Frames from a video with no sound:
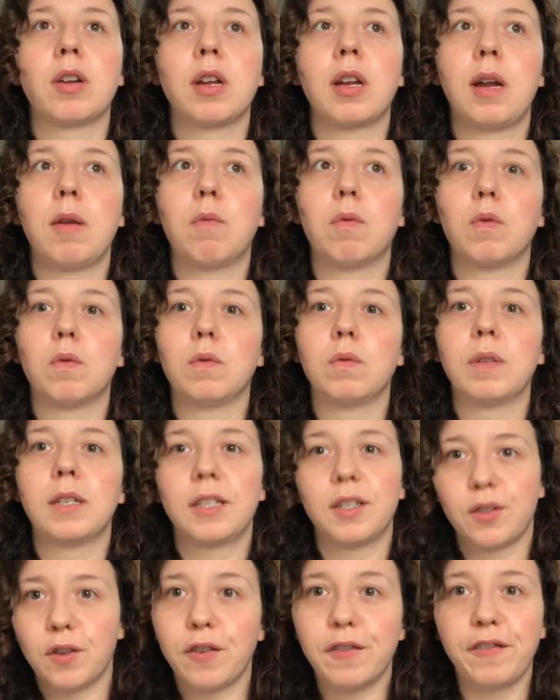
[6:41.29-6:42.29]
you're like, whoa, this
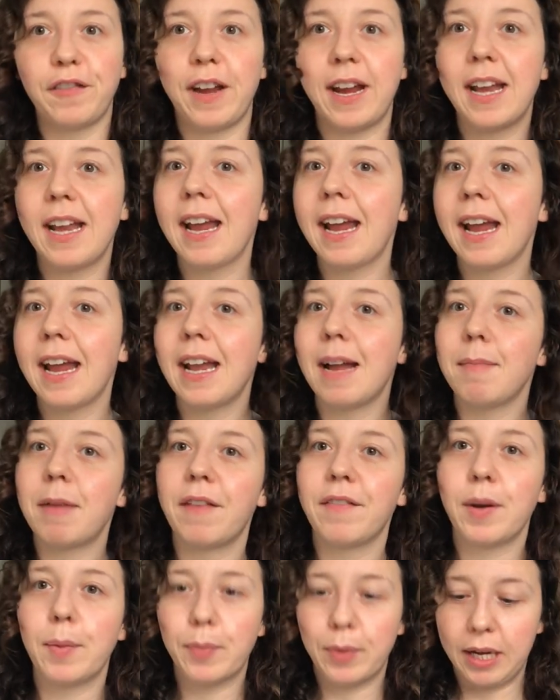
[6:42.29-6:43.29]
is not fitting in, I'm
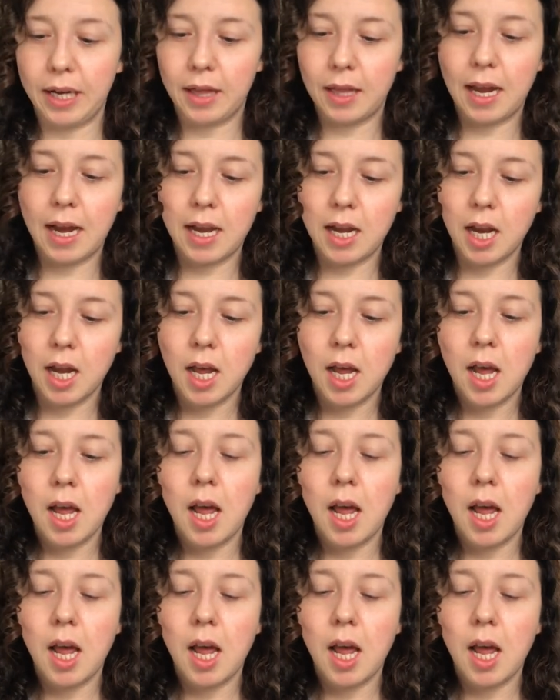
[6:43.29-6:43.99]
having to breathe in.